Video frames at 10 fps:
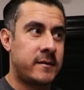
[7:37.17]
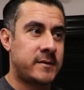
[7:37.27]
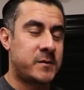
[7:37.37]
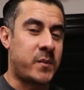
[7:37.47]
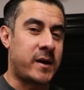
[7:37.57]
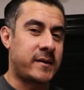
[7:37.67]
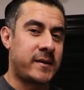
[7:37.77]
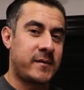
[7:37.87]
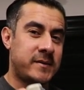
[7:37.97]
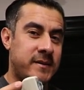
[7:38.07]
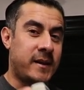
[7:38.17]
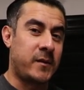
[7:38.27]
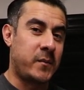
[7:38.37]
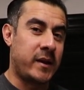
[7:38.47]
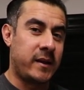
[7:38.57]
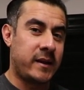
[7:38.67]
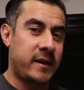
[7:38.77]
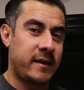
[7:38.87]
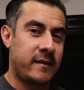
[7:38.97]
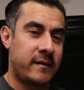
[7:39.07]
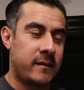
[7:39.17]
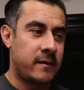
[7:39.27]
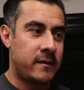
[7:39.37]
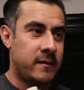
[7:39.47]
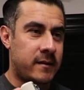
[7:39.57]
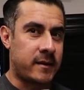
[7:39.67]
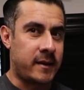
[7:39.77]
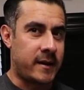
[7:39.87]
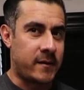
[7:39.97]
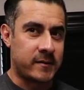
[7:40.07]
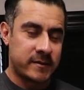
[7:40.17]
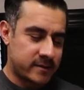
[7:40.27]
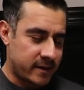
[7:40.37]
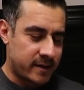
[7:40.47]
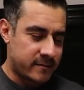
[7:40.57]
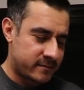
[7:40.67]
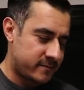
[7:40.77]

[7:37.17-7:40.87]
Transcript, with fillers: spot nose, yellow belly, clowns, yeah.